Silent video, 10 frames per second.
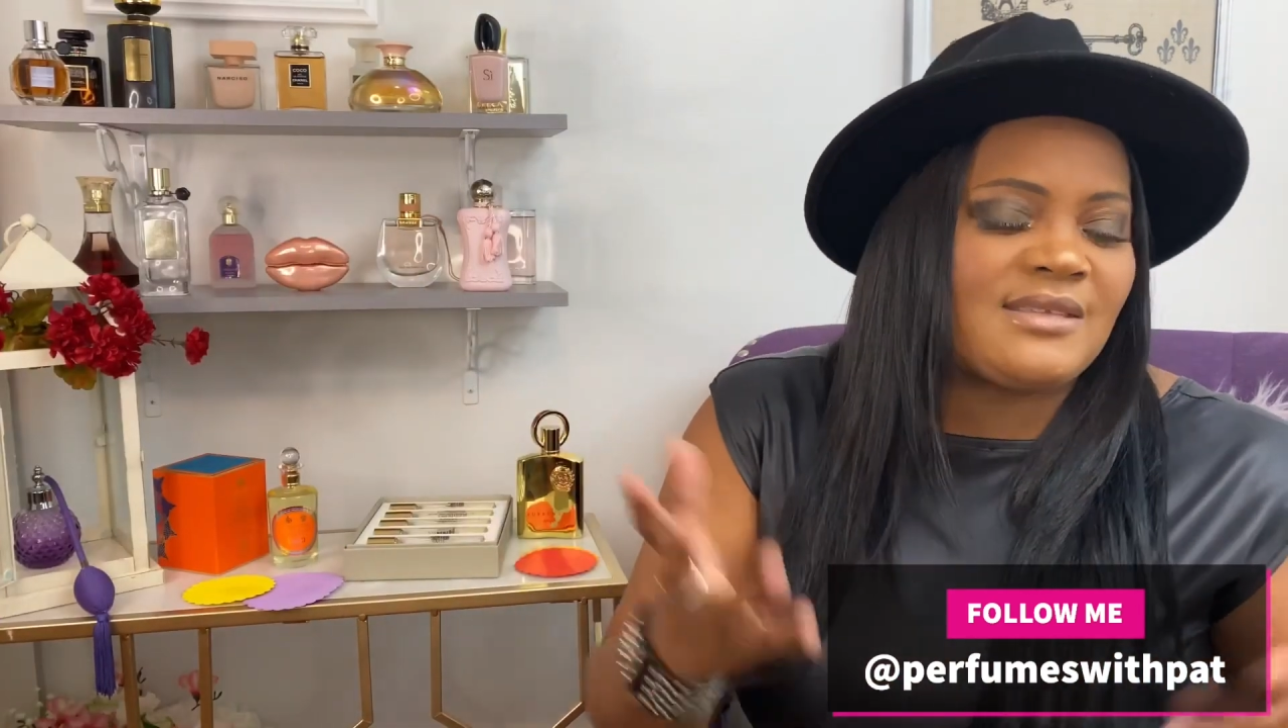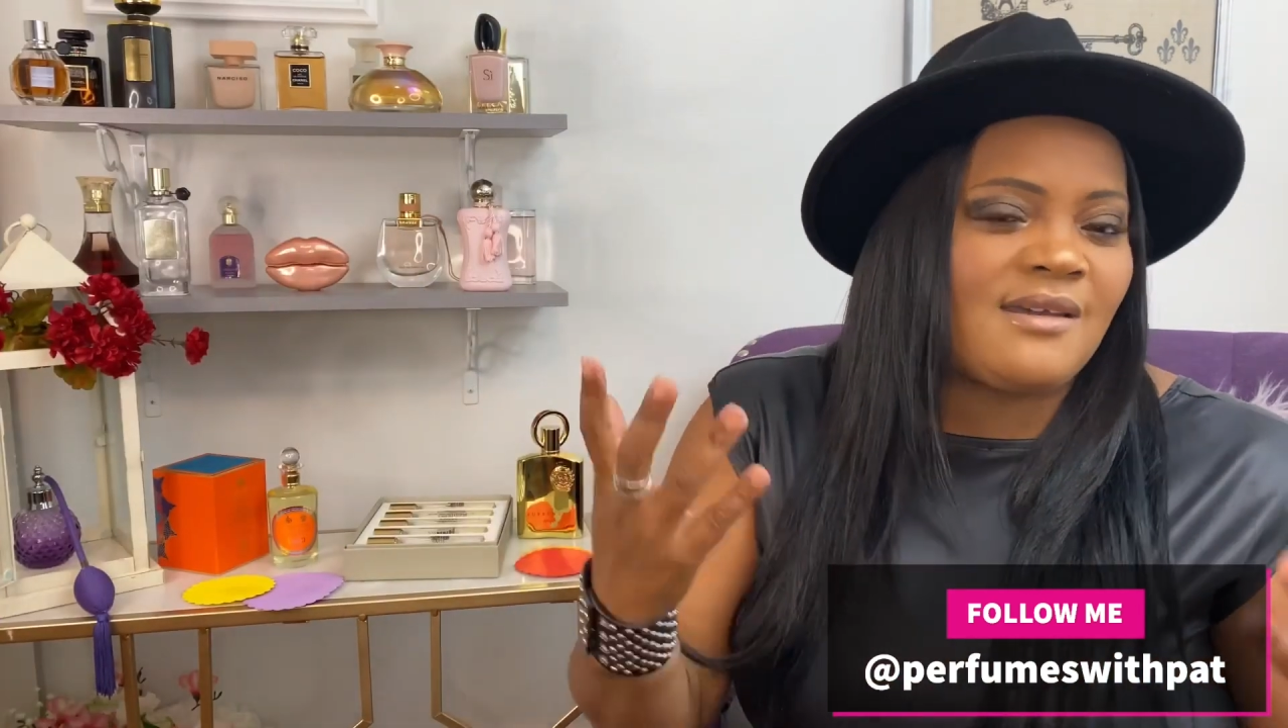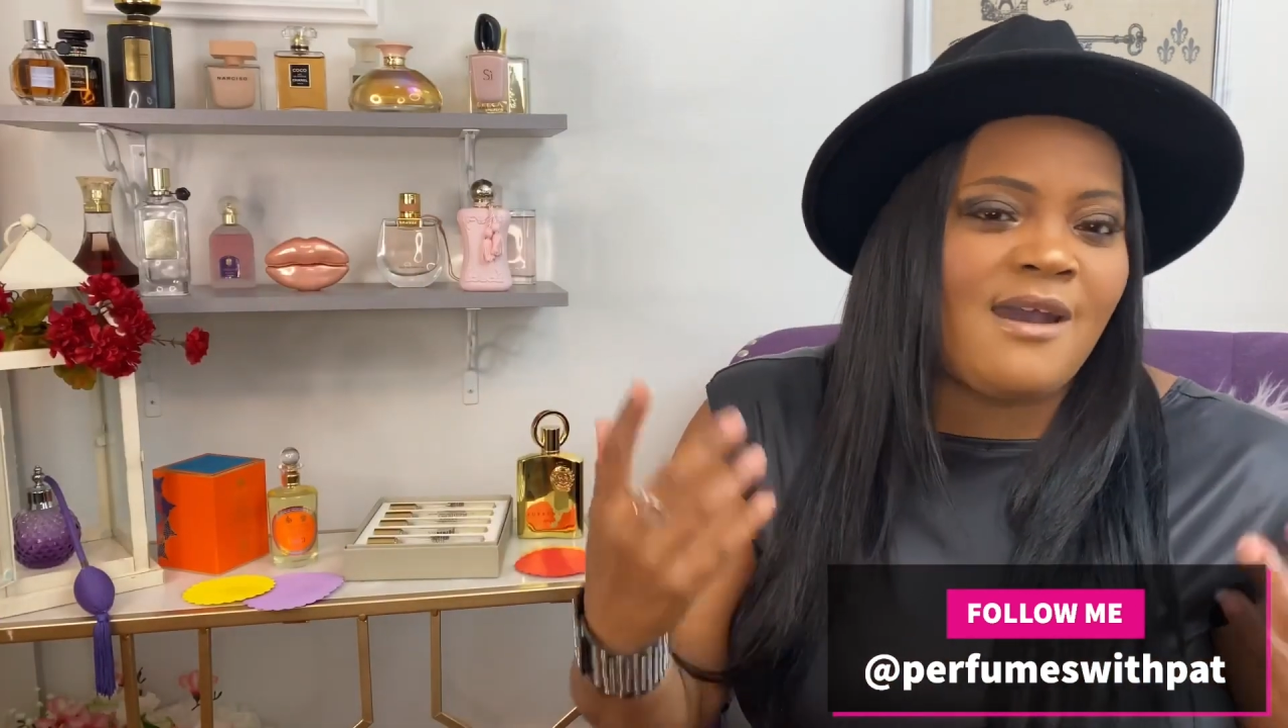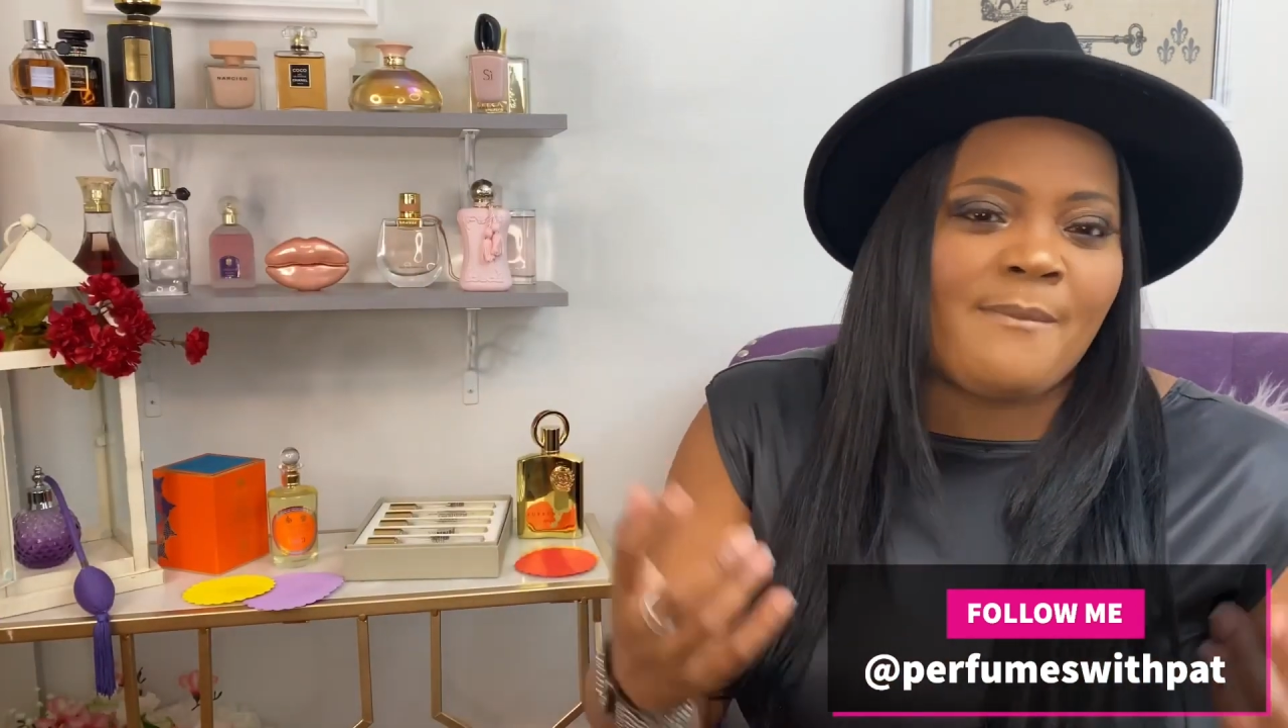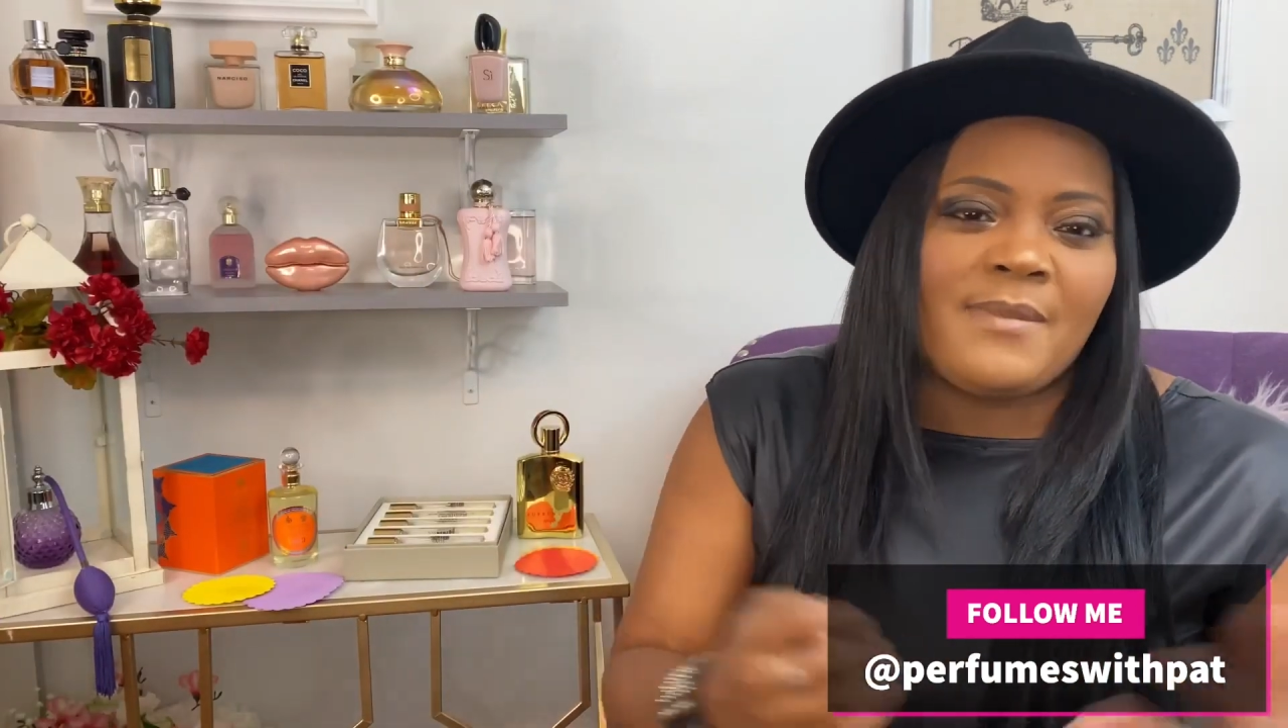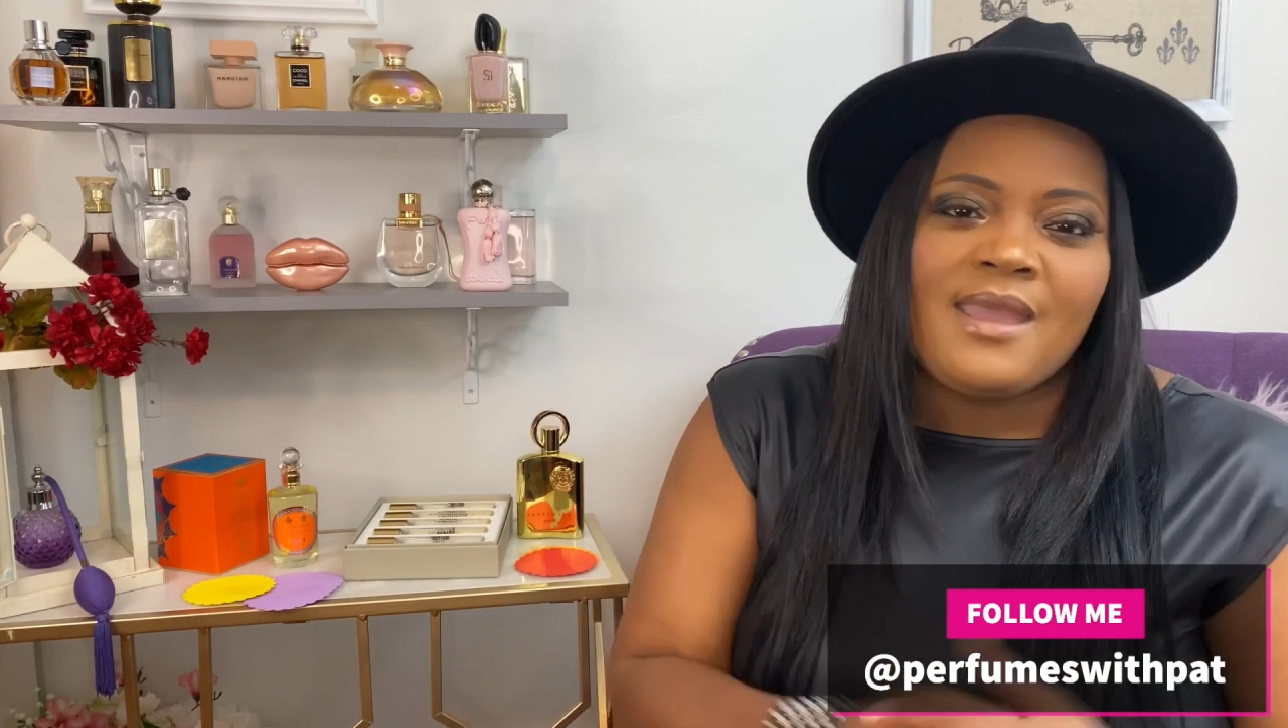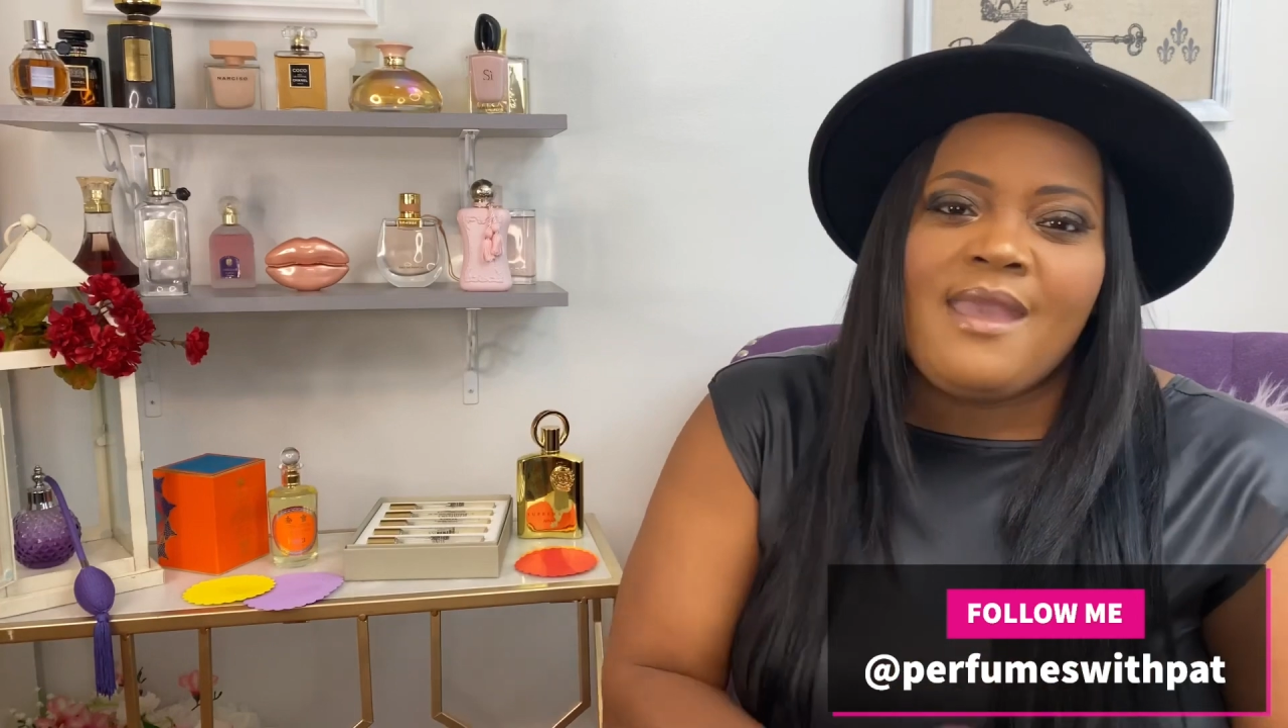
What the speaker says: to come